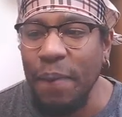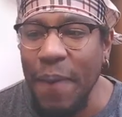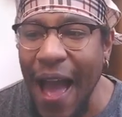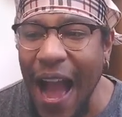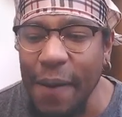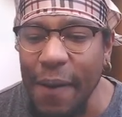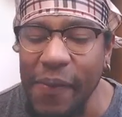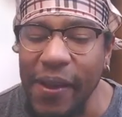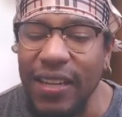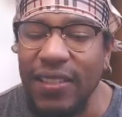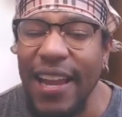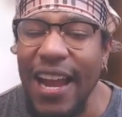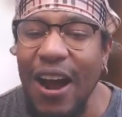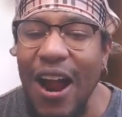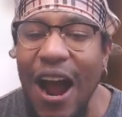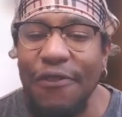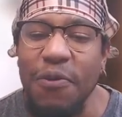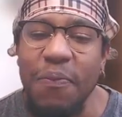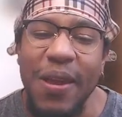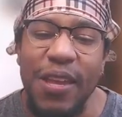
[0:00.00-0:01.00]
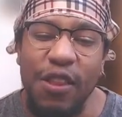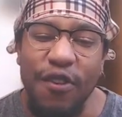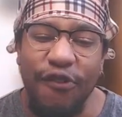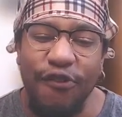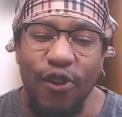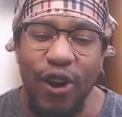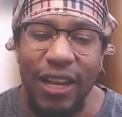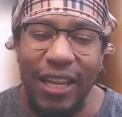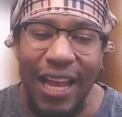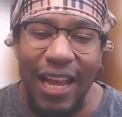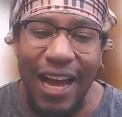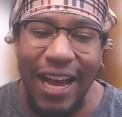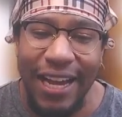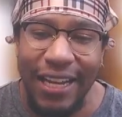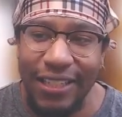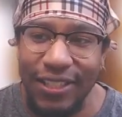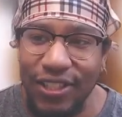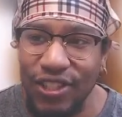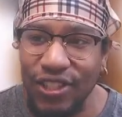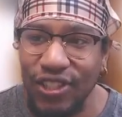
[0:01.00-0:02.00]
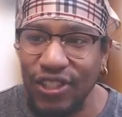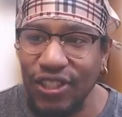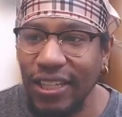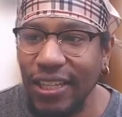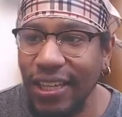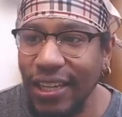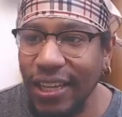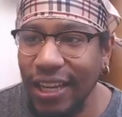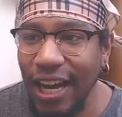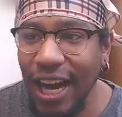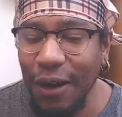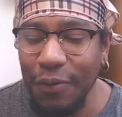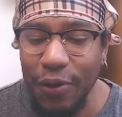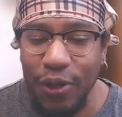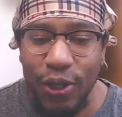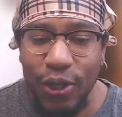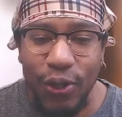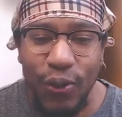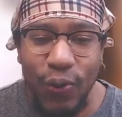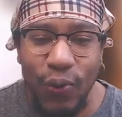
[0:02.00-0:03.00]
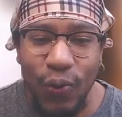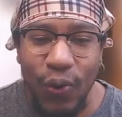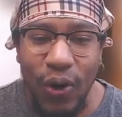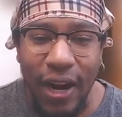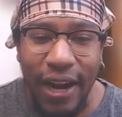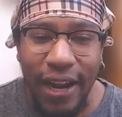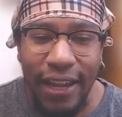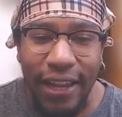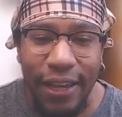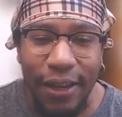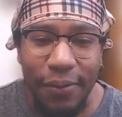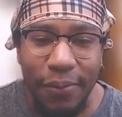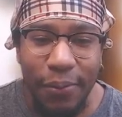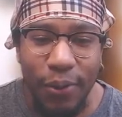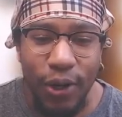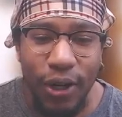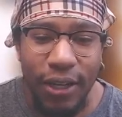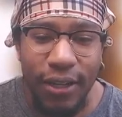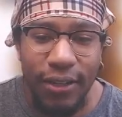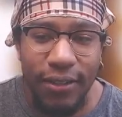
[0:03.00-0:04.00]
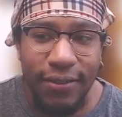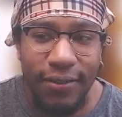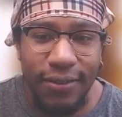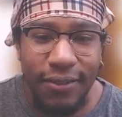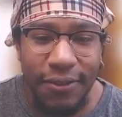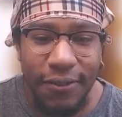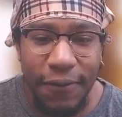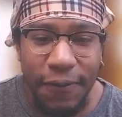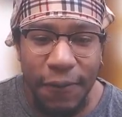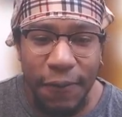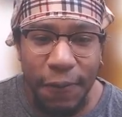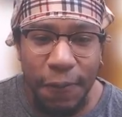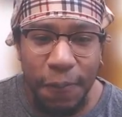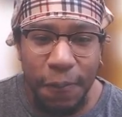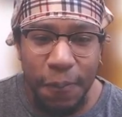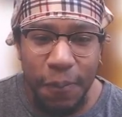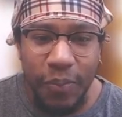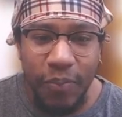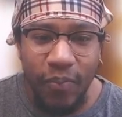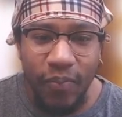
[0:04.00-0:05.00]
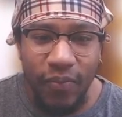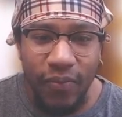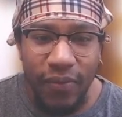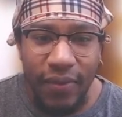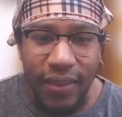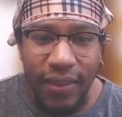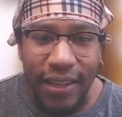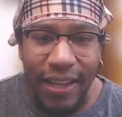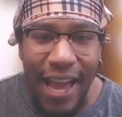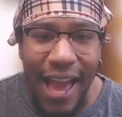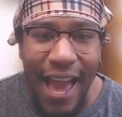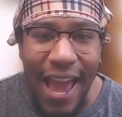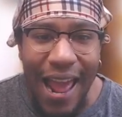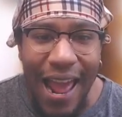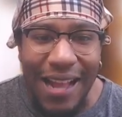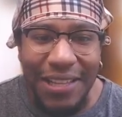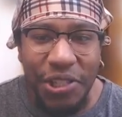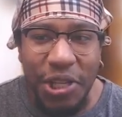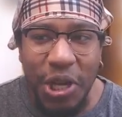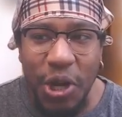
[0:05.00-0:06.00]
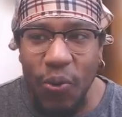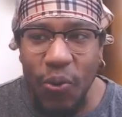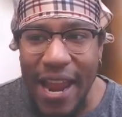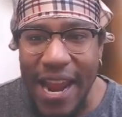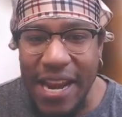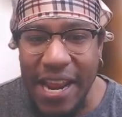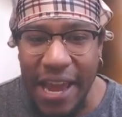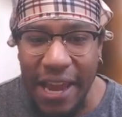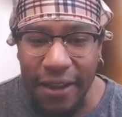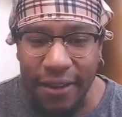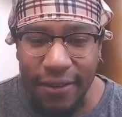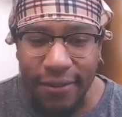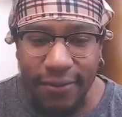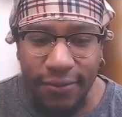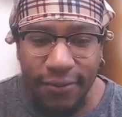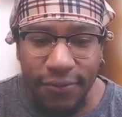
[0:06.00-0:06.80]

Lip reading: back, because they have to be in the front lines. I'm crying, bruh. Hey, that's degrading.